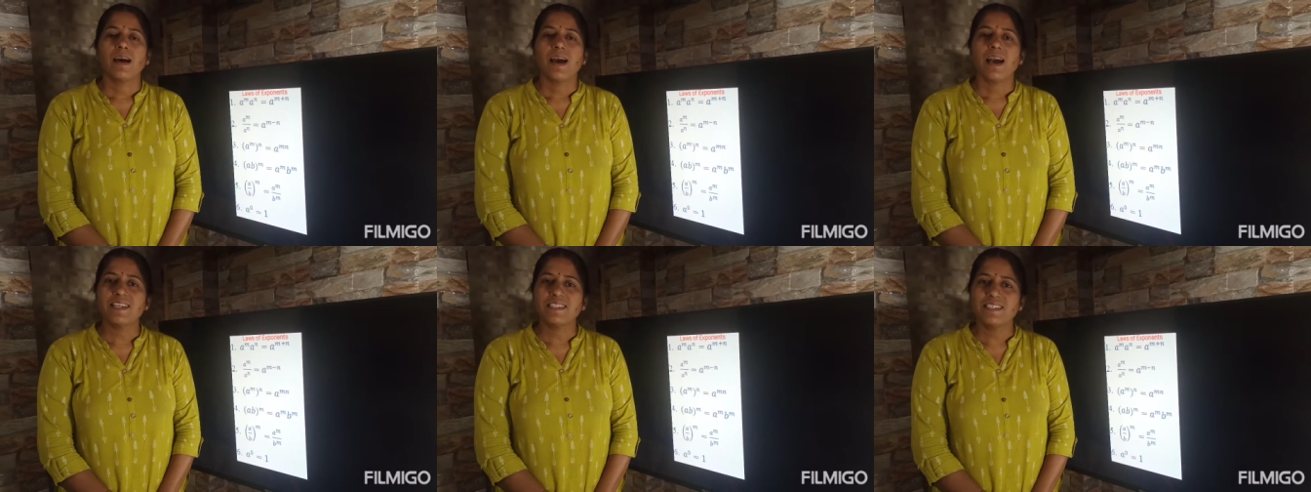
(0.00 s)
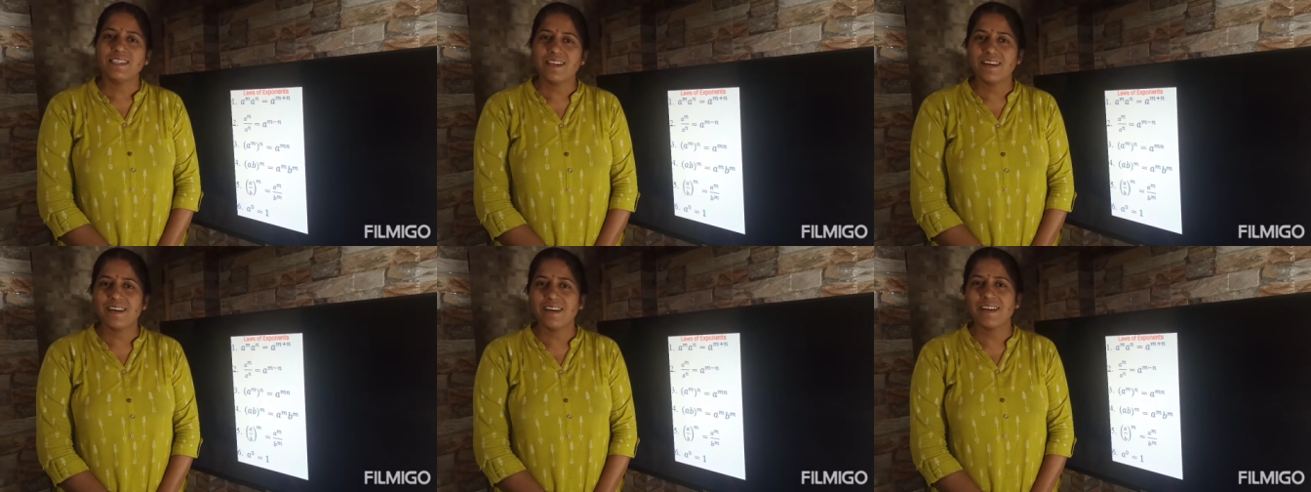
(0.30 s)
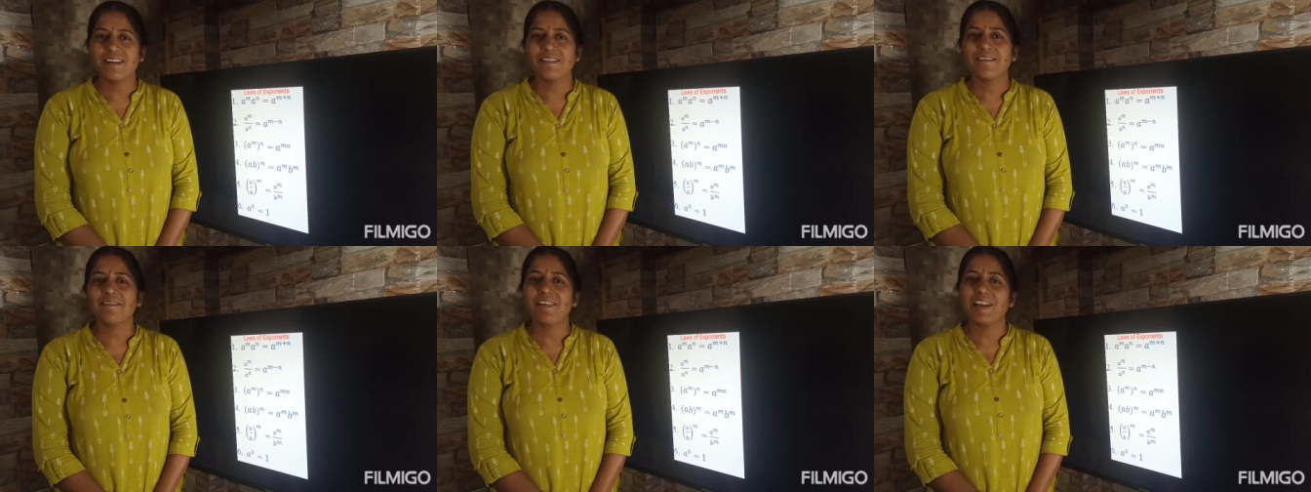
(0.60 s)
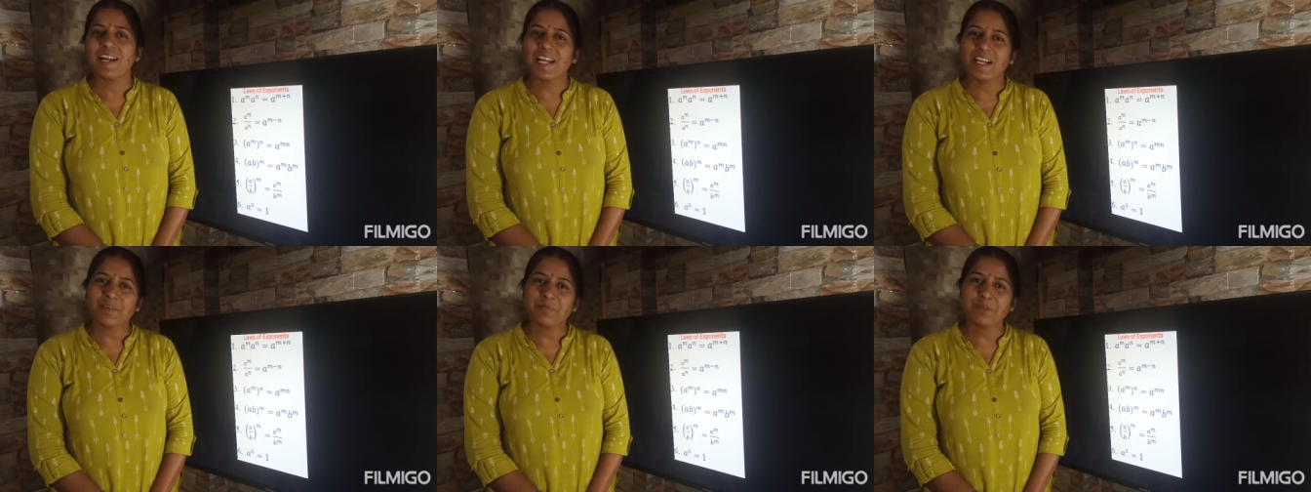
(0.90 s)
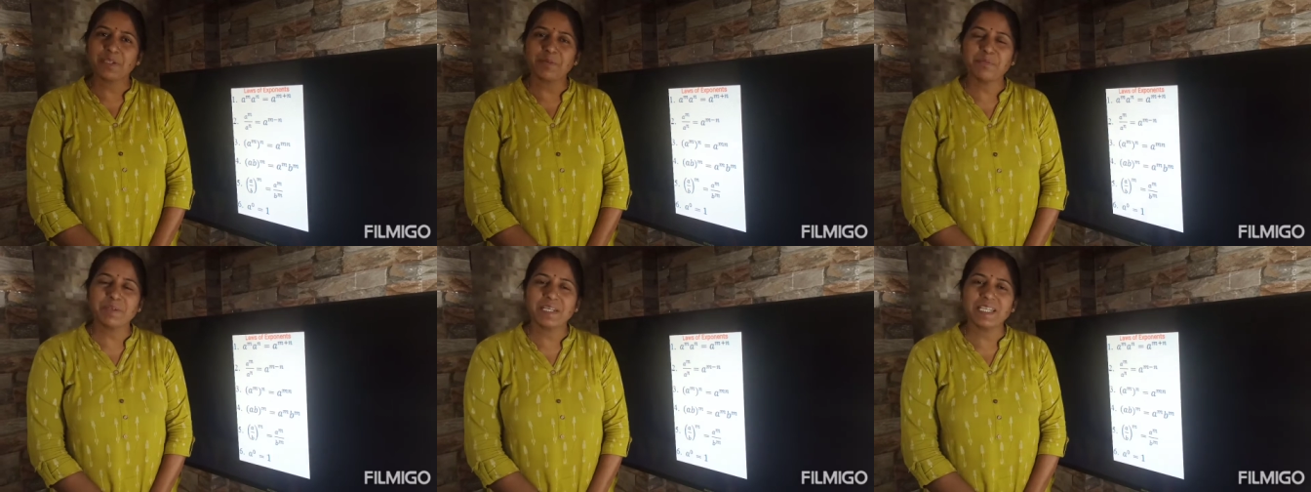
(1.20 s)
Hi children,
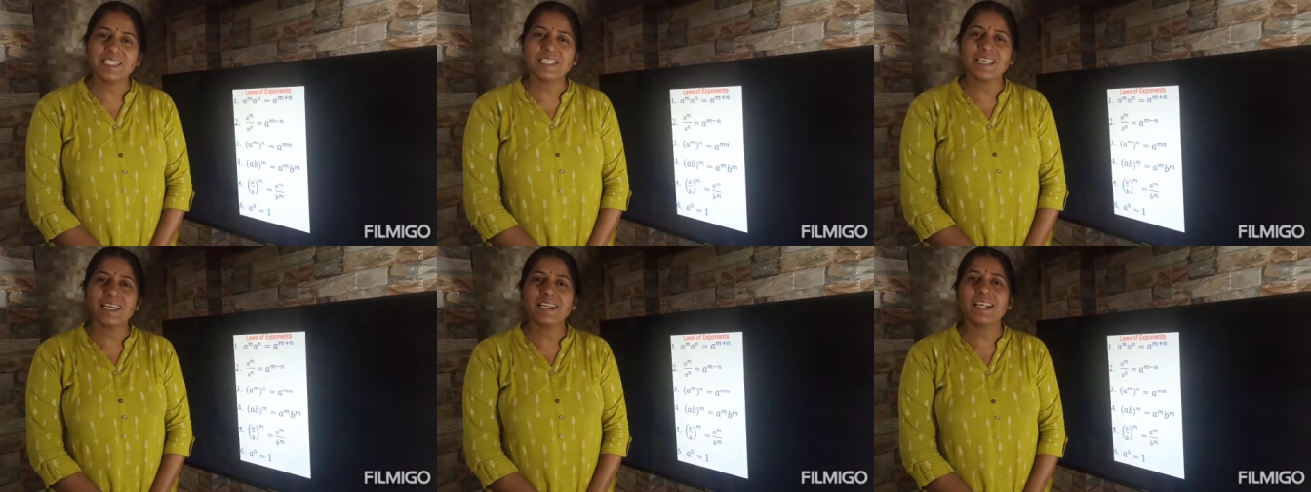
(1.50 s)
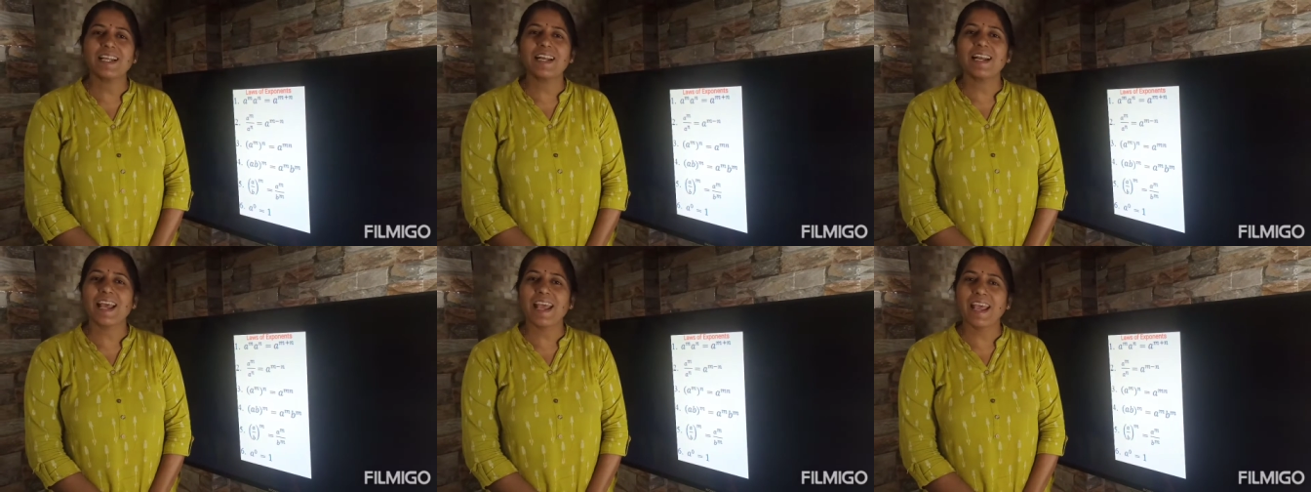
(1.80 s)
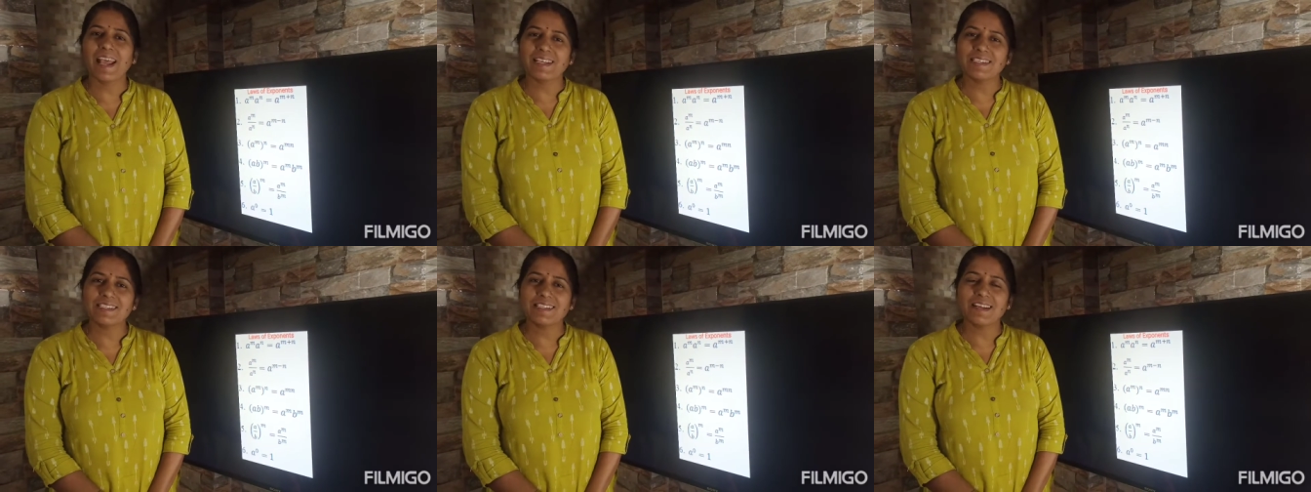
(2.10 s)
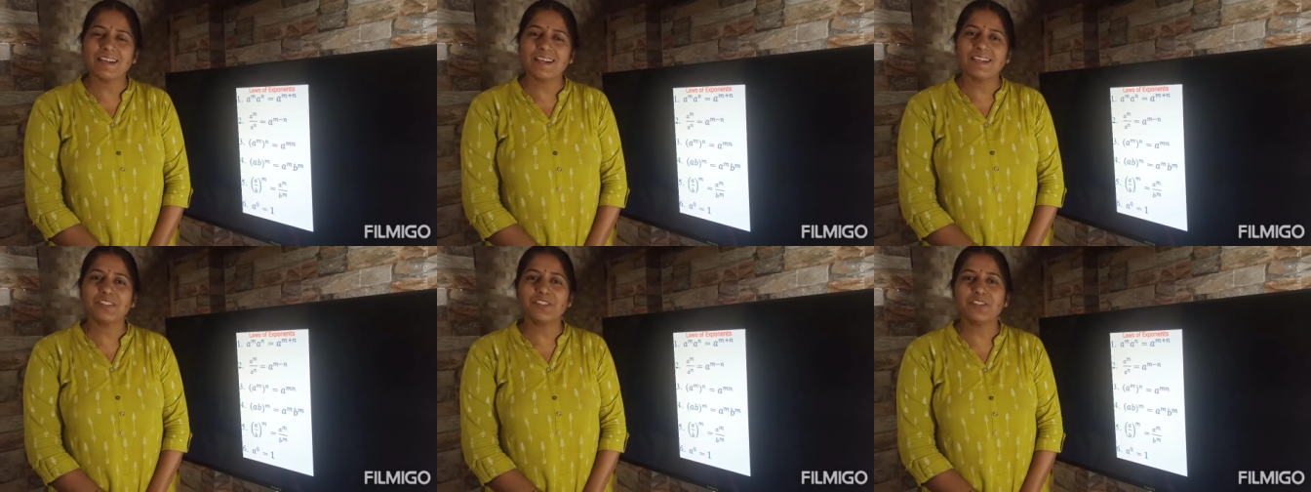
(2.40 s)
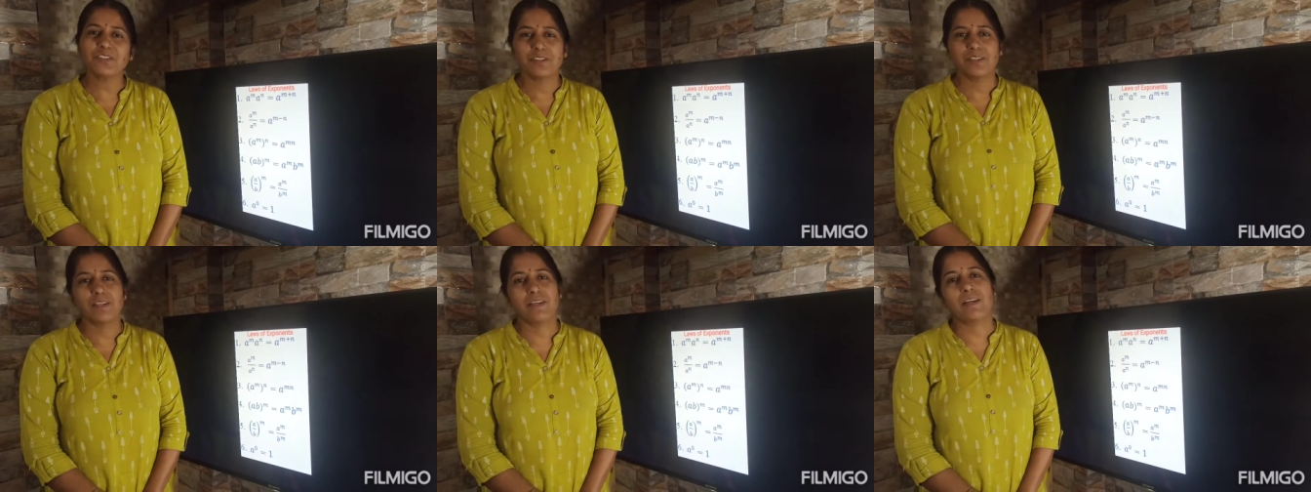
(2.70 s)
welcome to my channel Excellent
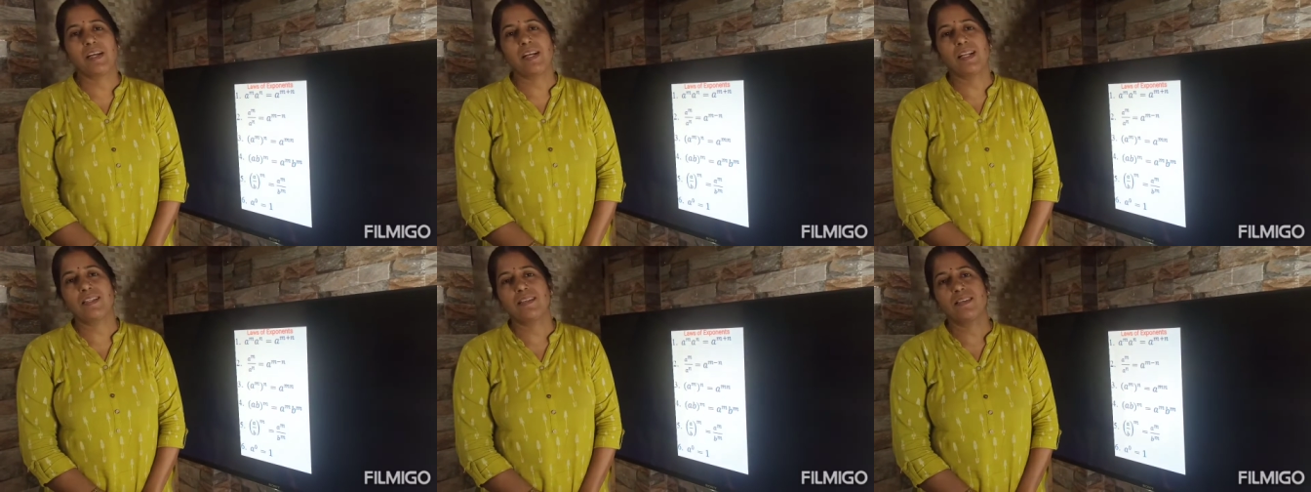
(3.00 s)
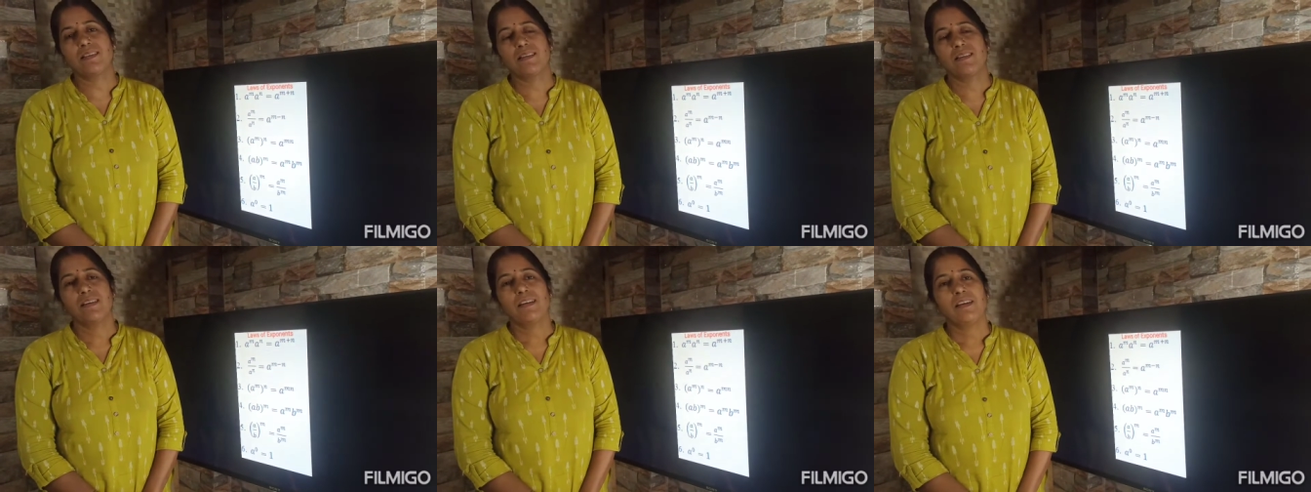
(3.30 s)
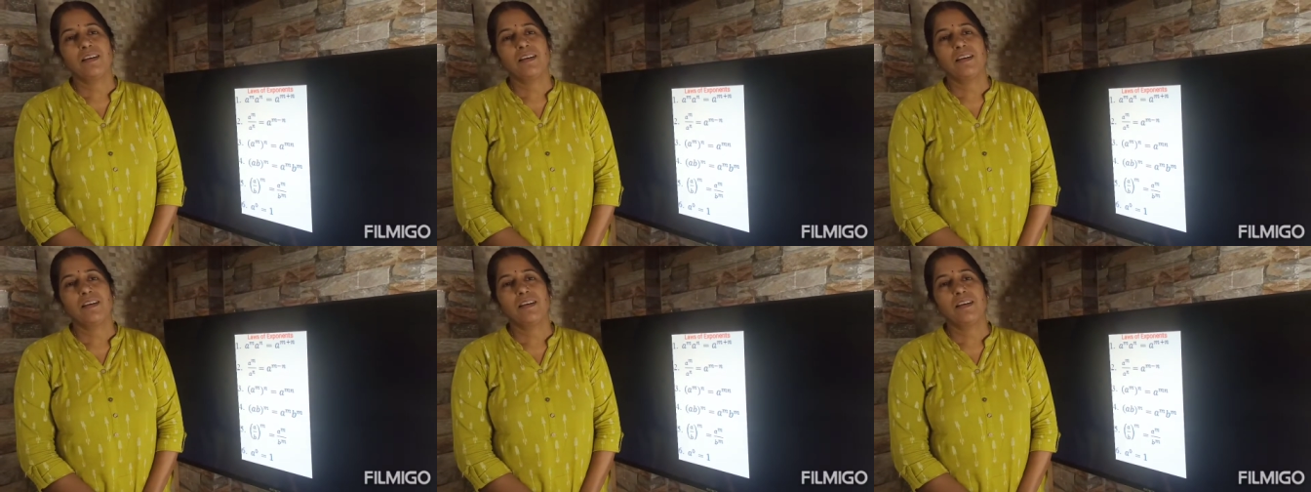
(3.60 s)
Tutorials.